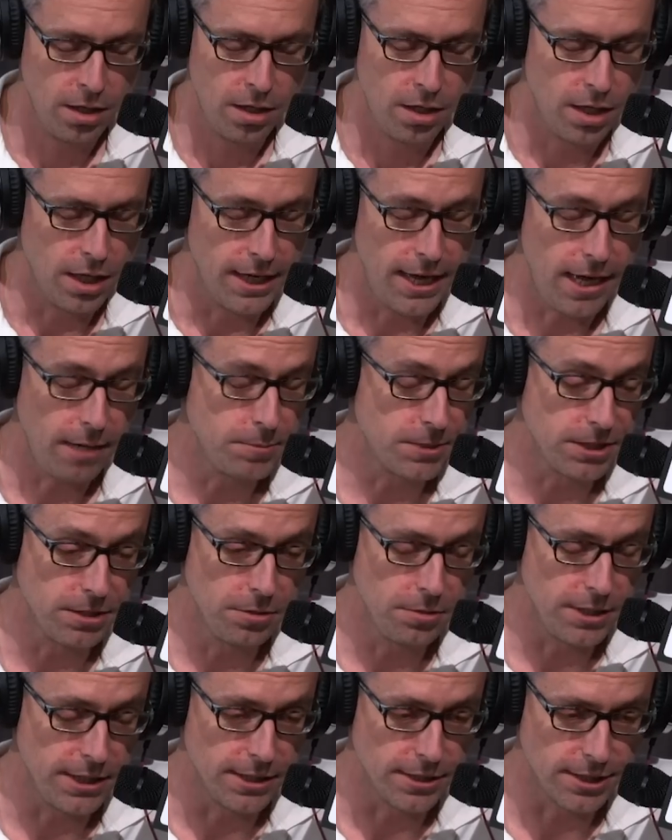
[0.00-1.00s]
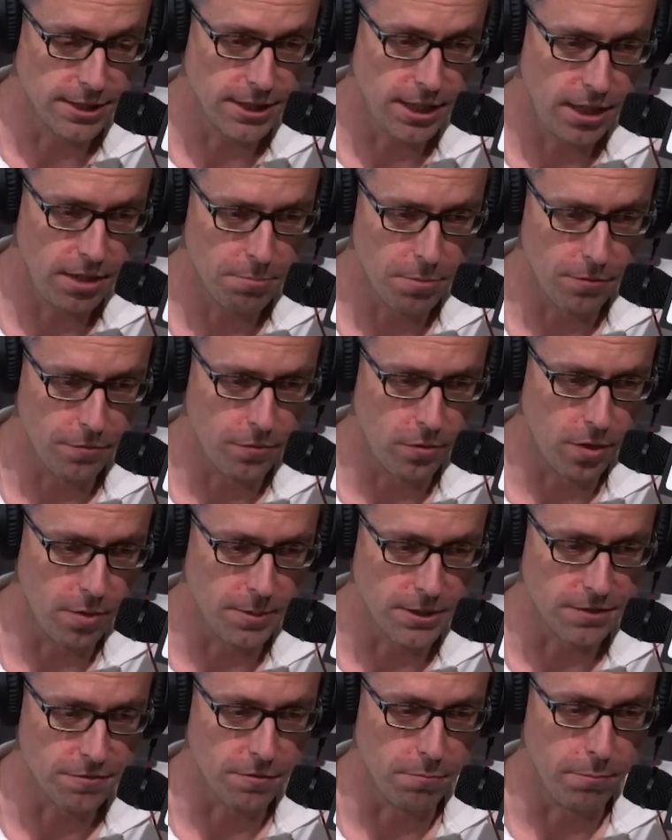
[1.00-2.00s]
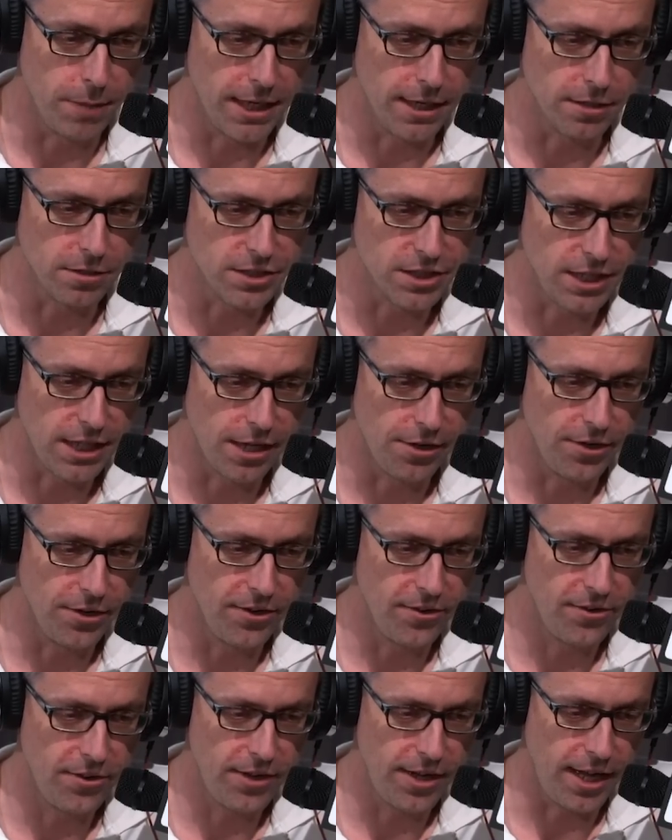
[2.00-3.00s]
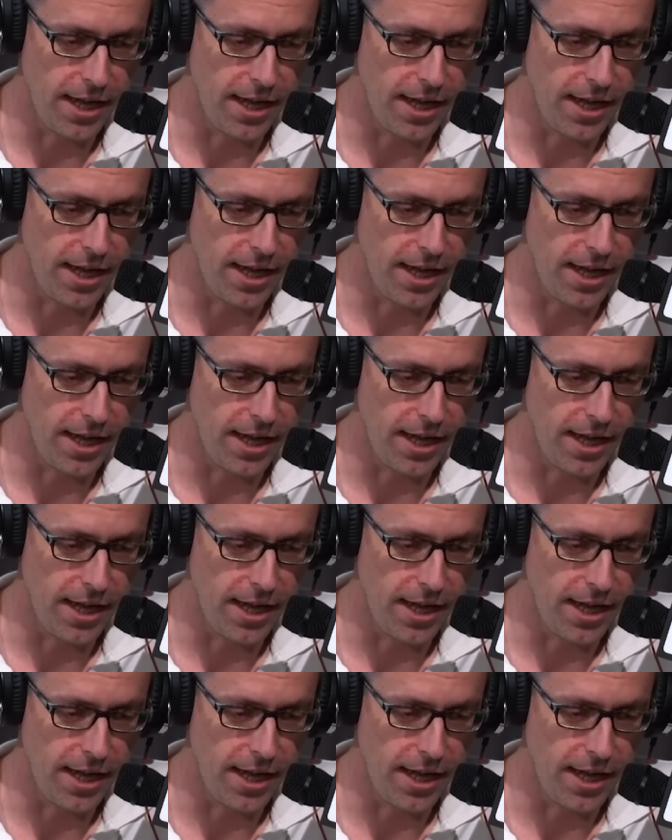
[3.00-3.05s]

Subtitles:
an absolutely insane performance from Myers Leonard,